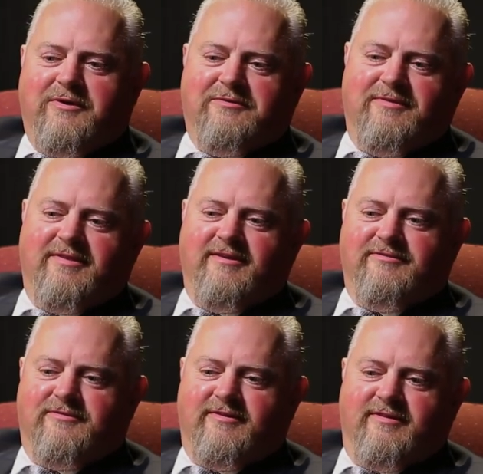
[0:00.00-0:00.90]
worked with
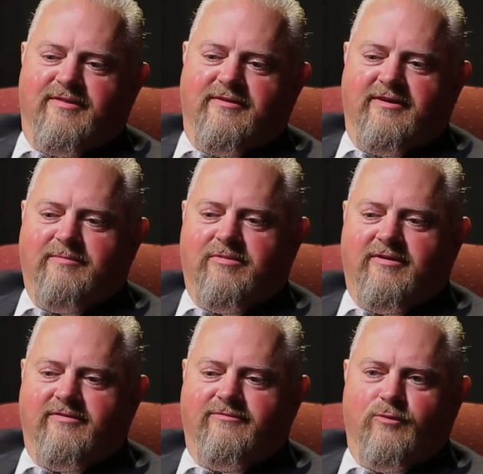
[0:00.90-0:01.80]
us for 40
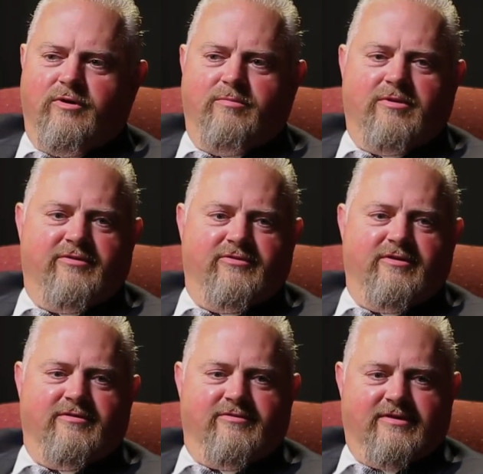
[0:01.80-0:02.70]
plus years.